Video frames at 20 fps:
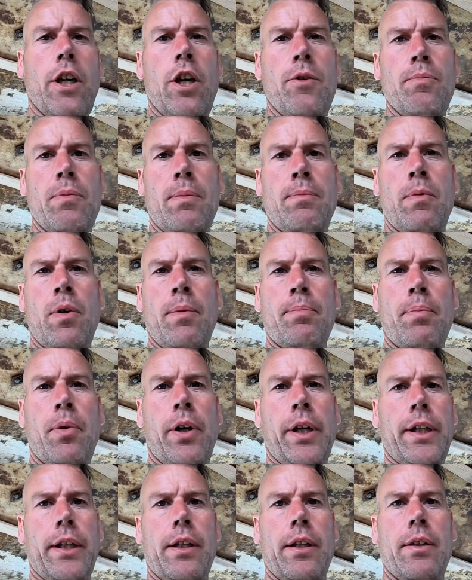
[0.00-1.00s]
home. My
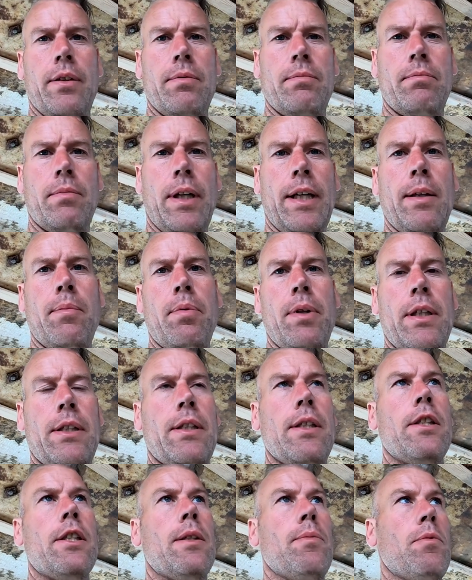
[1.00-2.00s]
bike A B
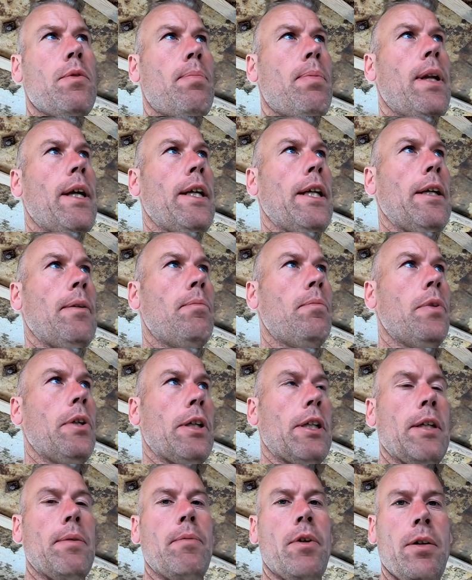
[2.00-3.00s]
S system was playing up when
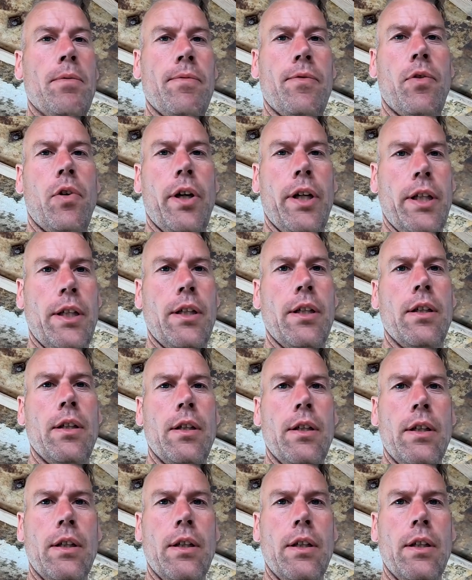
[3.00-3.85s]
I come home Friday,